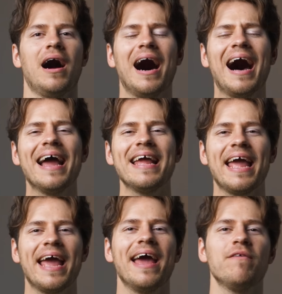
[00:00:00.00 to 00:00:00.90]
Hi,
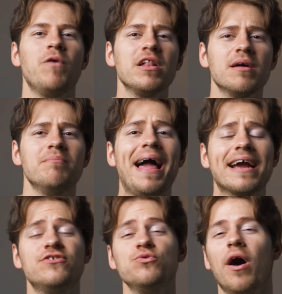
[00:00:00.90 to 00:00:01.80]
and welcome
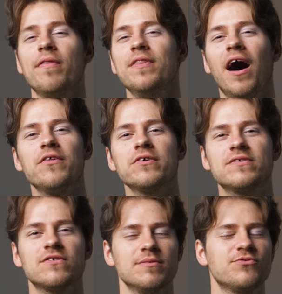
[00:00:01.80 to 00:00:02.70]
back to another
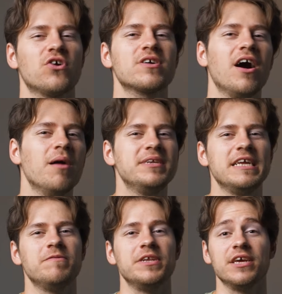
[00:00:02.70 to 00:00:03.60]
Surfshark
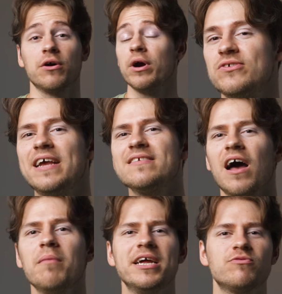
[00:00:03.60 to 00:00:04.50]
update video. Today's
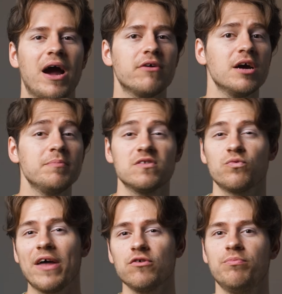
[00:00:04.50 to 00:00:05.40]
update roundup is
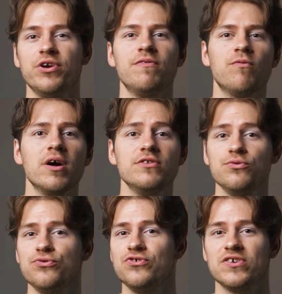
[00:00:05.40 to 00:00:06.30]
a rather brief one
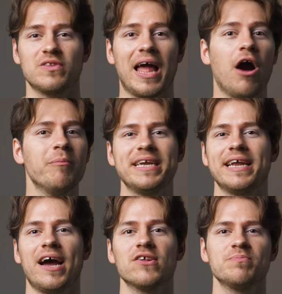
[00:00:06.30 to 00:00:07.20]
due to just how many
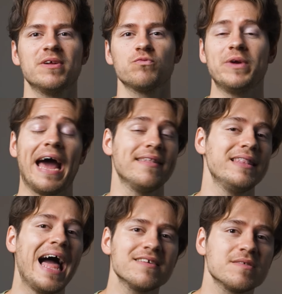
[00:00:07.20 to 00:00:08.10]
announcements we had
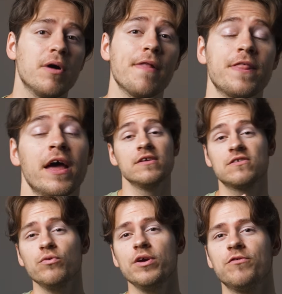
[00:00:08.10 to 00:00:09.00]
last month,
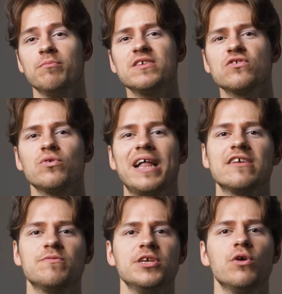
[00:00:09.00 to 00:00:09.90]
so if you missed our
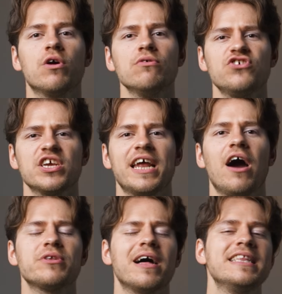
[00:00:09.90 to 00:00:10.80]
last video, go check it
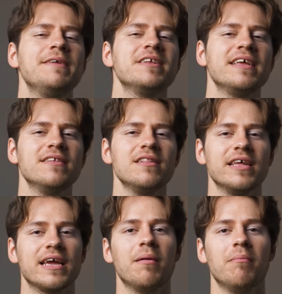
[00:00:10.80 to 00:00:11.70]
out, I'll leave it in the link